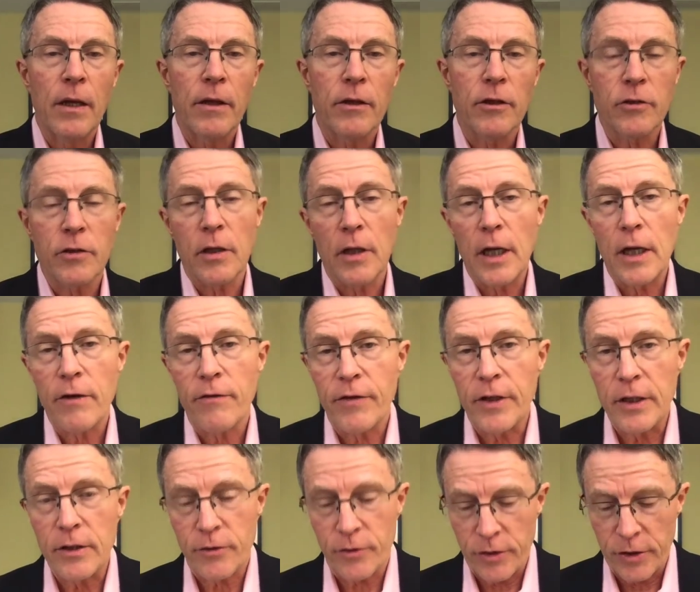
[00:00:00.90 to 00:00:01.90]
There's a lot of
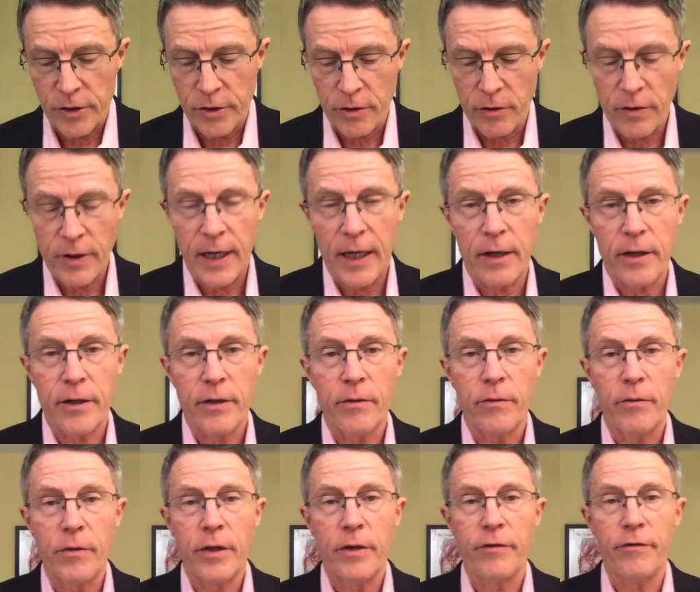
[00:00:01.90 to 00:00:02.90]
interest on how to get
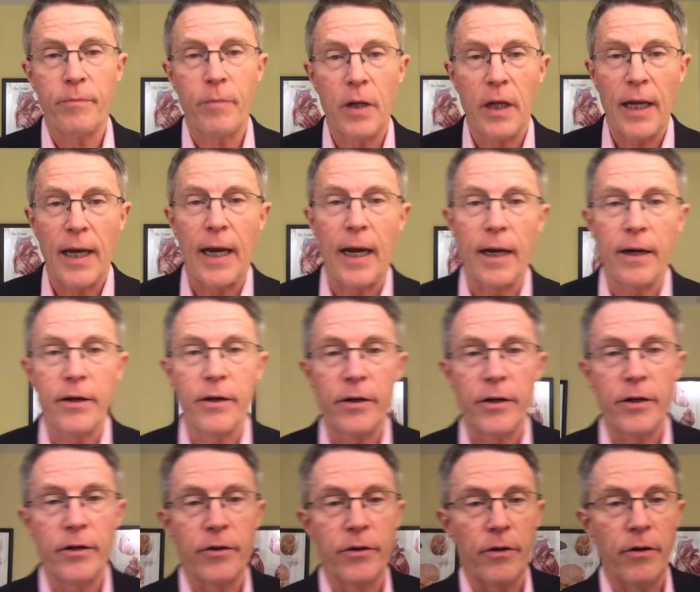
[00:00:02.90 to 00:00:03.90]
rid of plaque
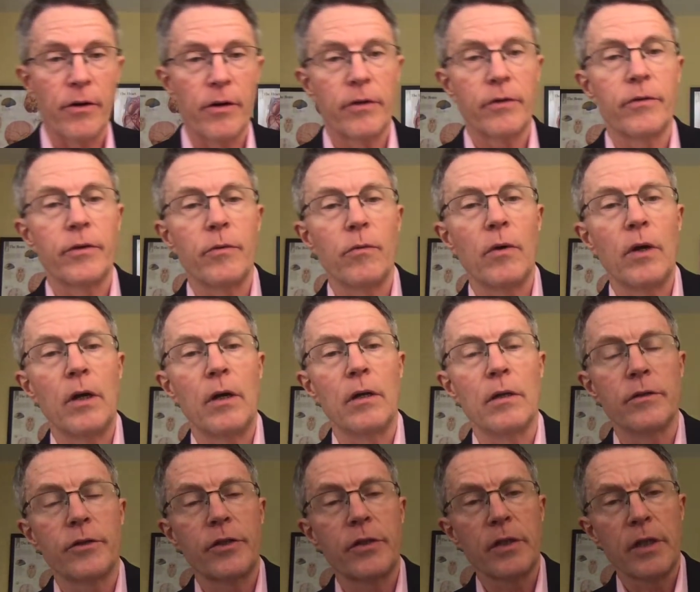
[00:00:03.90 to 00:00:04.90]
in your artery
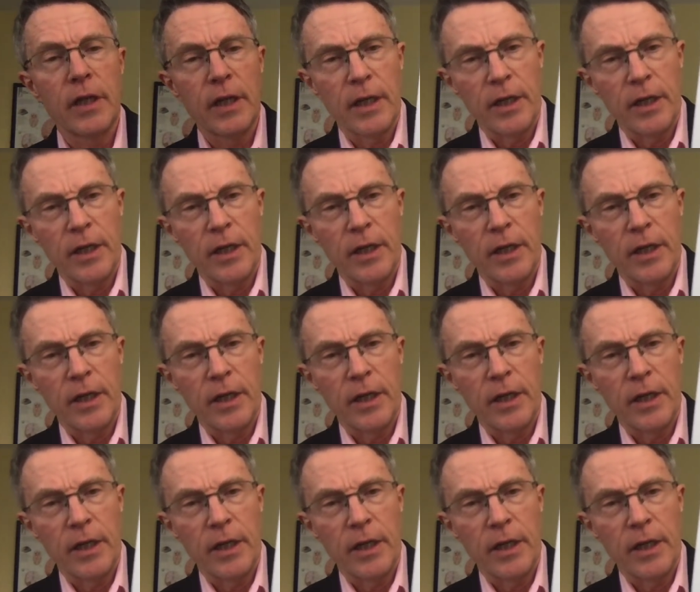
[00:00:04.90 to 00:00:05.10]
walls.